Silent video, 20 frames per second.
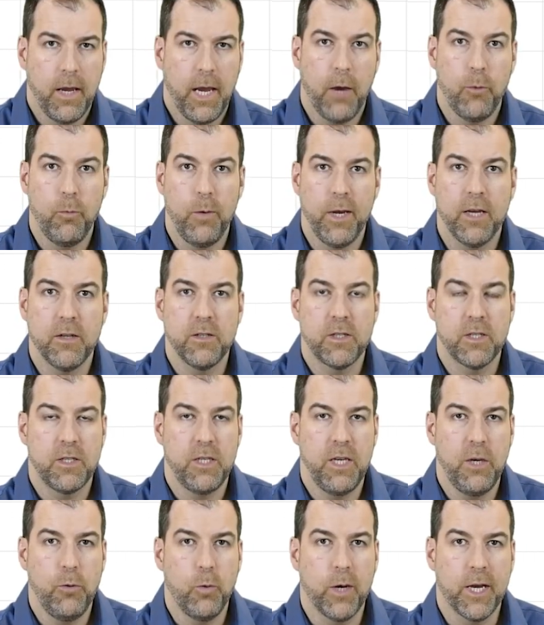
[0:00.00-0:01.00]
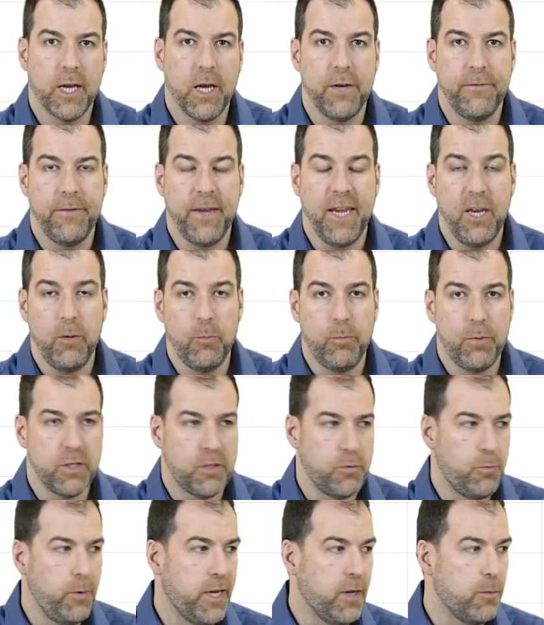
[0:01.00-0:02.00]
And we can see what kind of
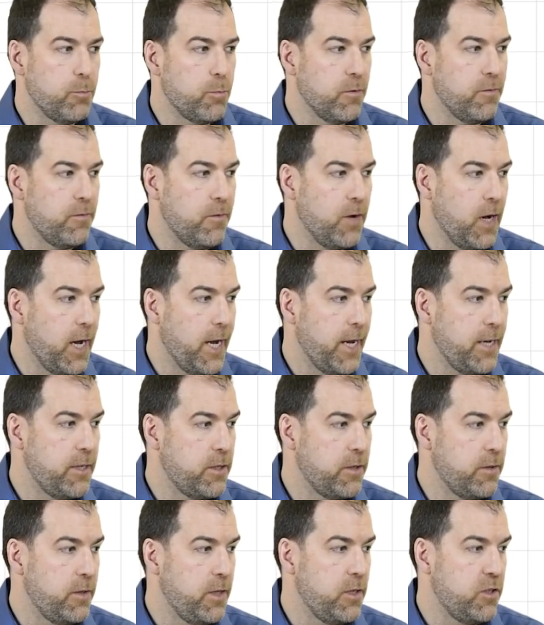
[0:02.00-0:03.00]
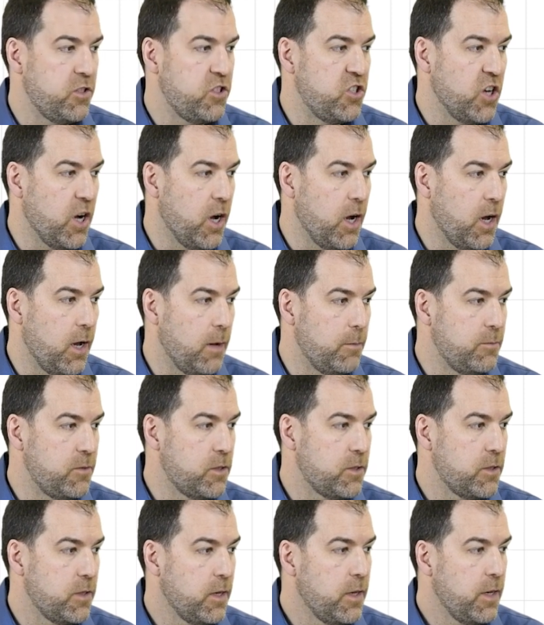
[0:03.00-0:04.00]
inputs we can provide to these
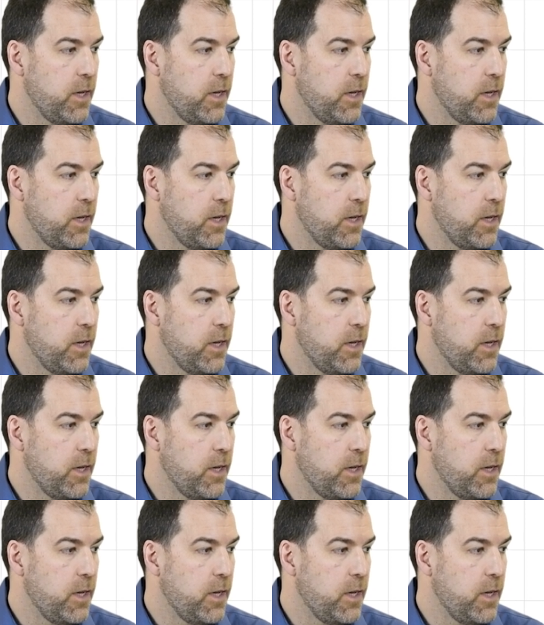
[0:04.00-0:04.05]
jobs